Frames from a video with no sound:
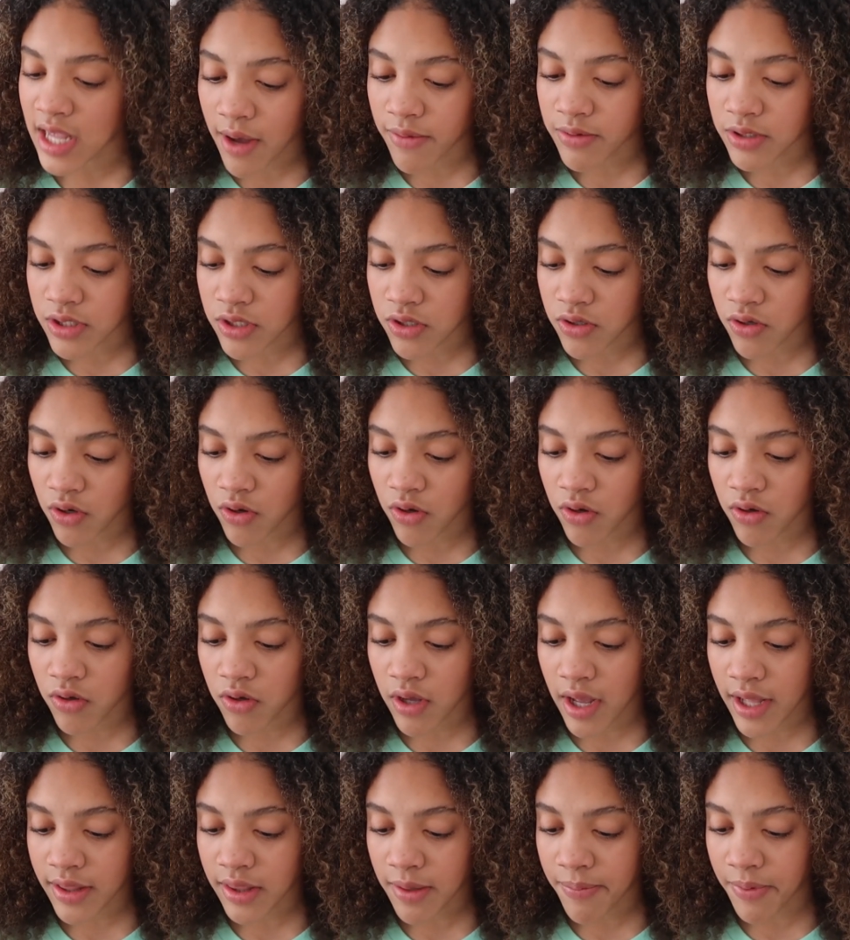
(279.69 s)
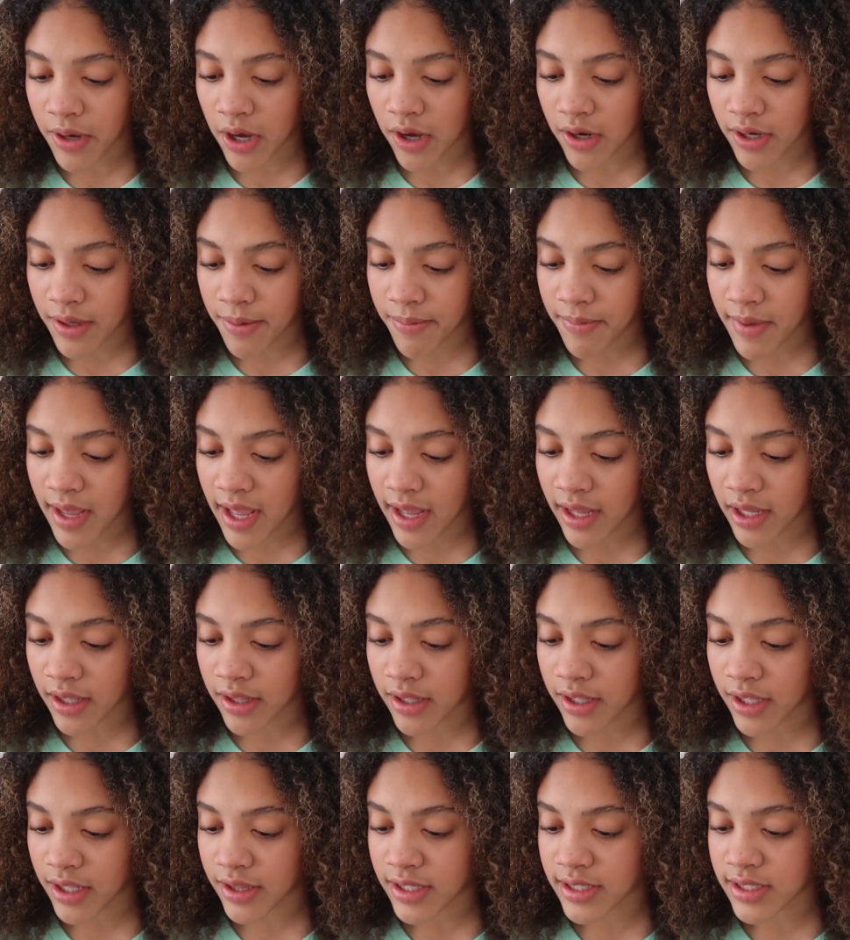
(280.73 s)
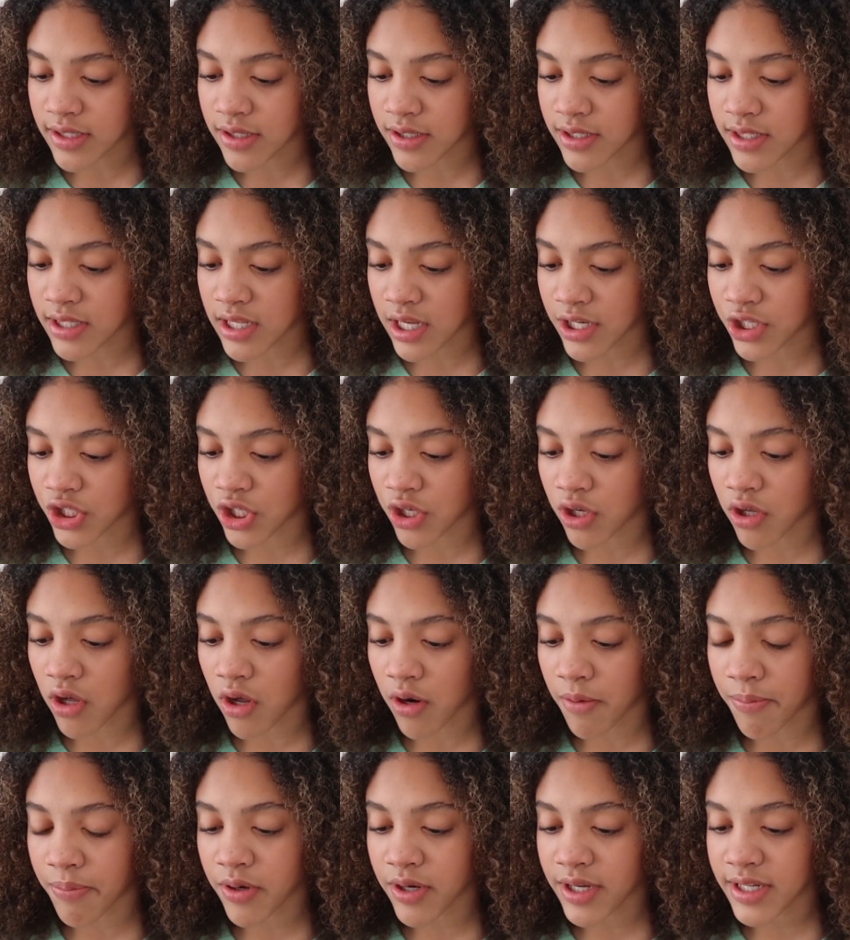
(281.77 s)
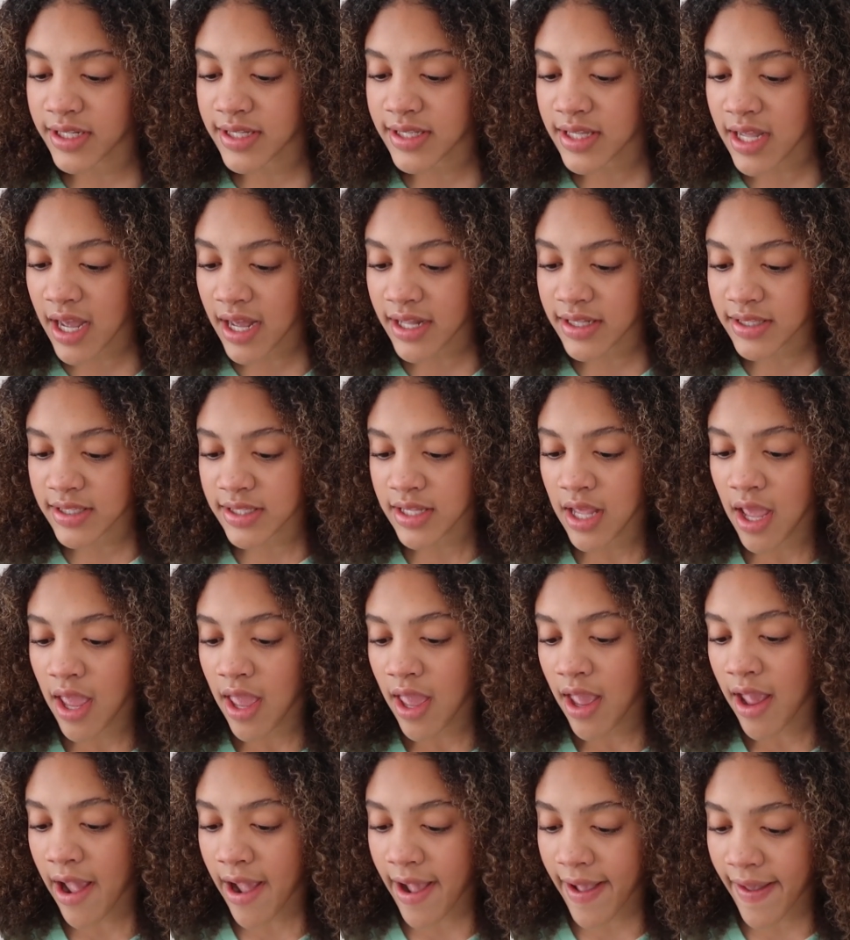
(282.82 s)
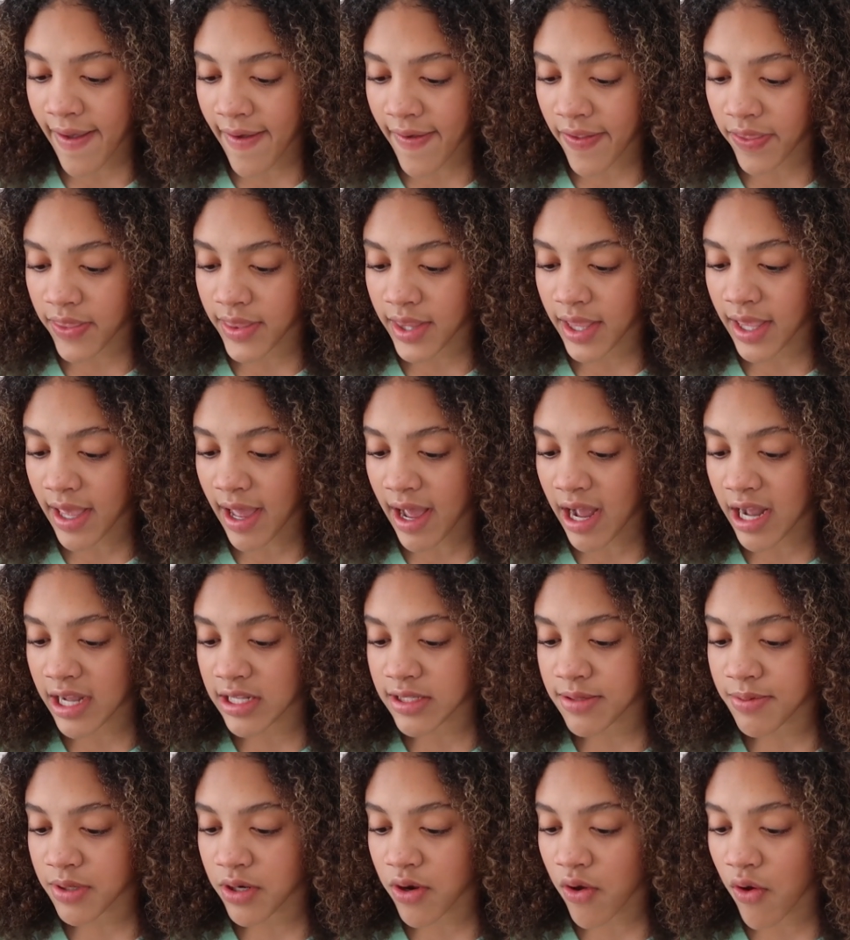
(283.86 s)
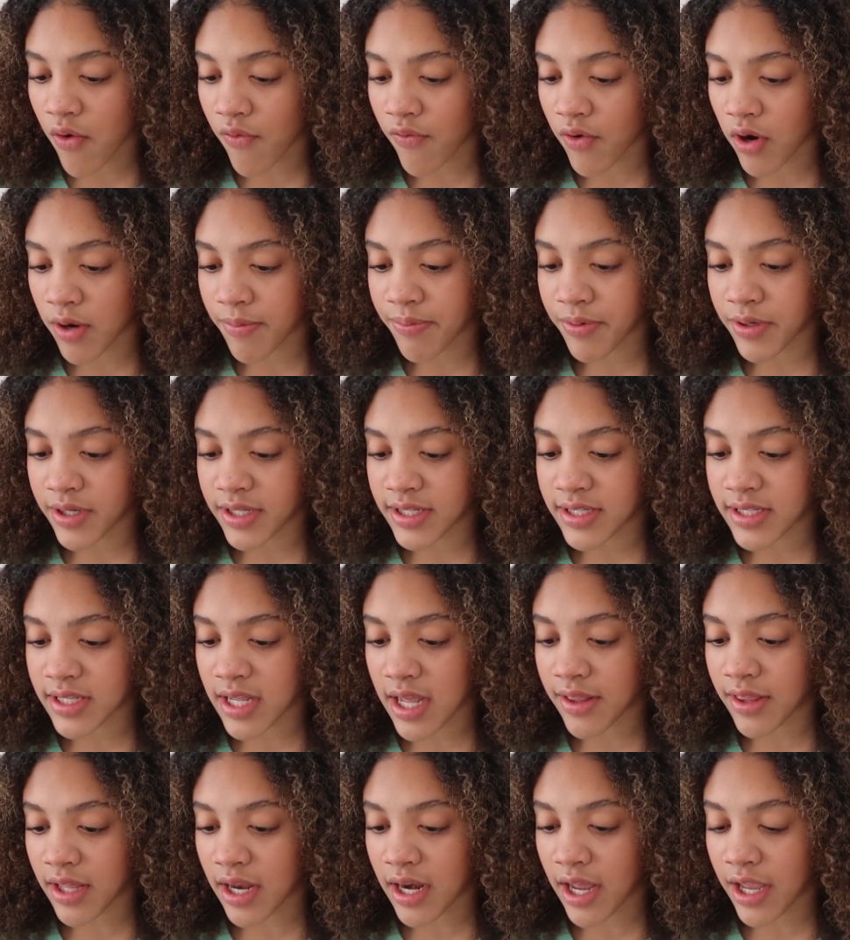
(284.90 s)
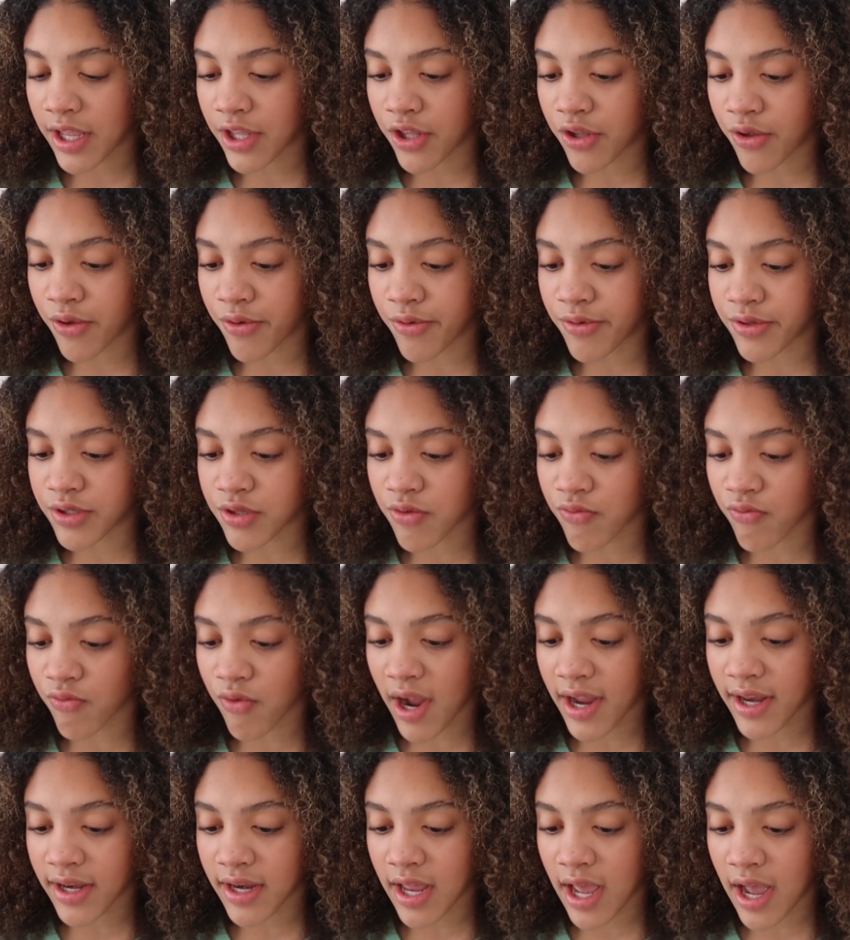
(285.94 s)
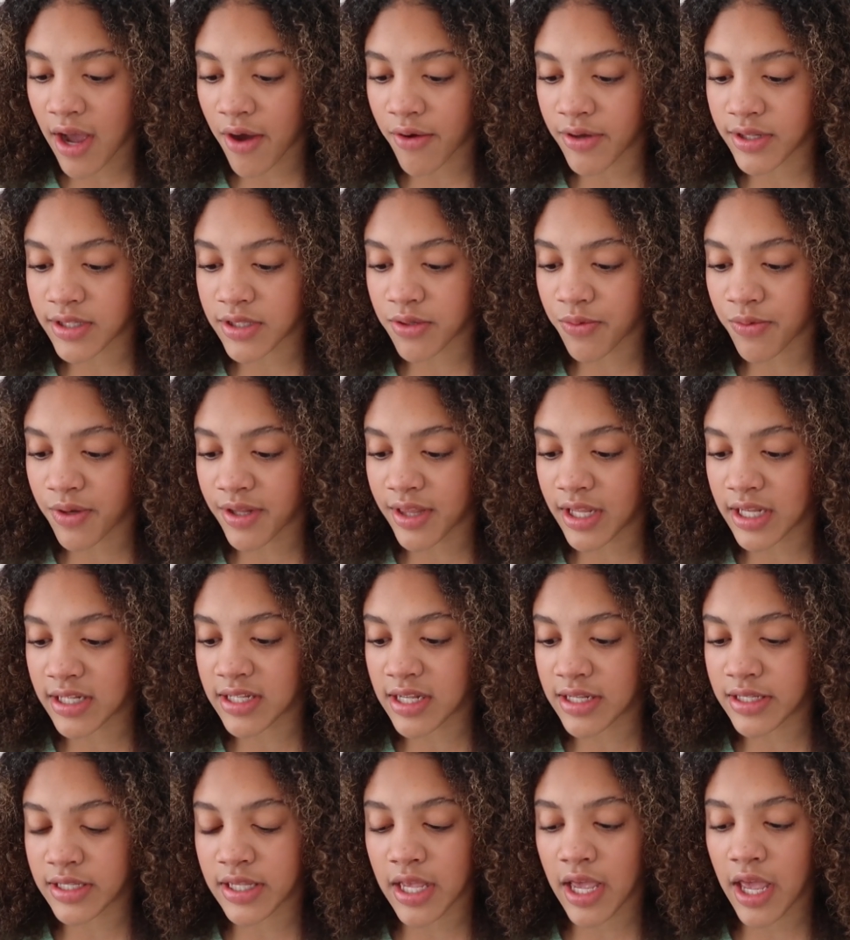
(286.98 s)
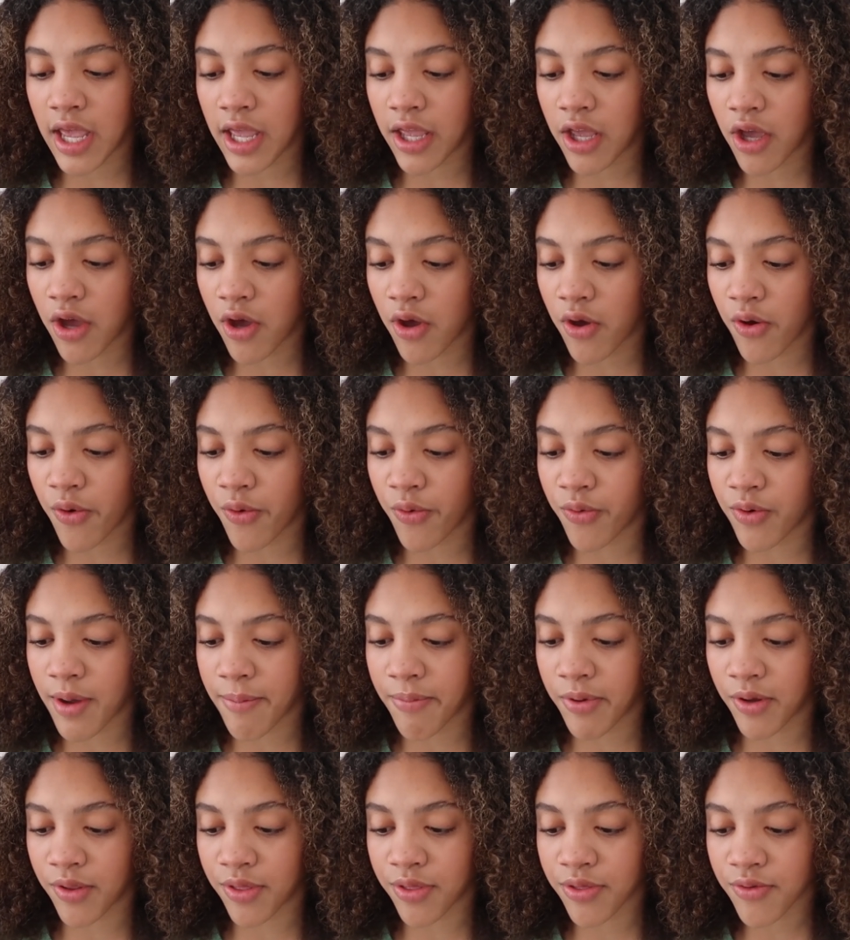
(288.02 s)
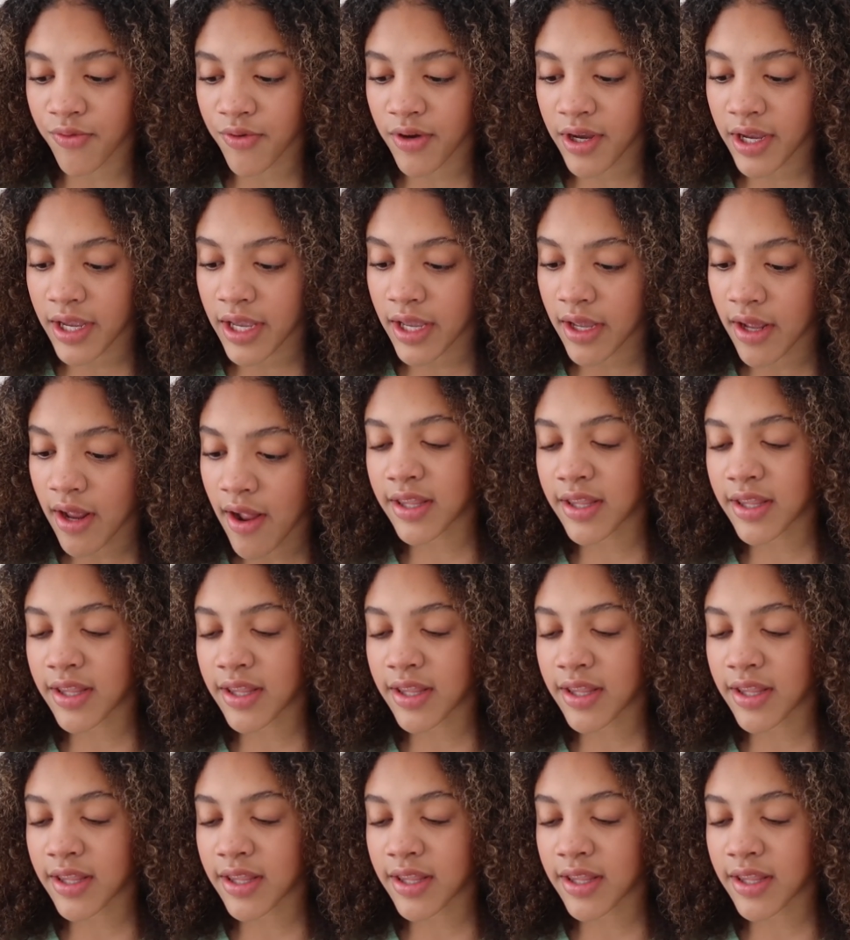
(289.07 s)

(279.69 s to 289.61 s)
I will scroll at the bottom and click this little section called presets, And the Aspen Ovard preset that I use right now is the one that says AO number 3.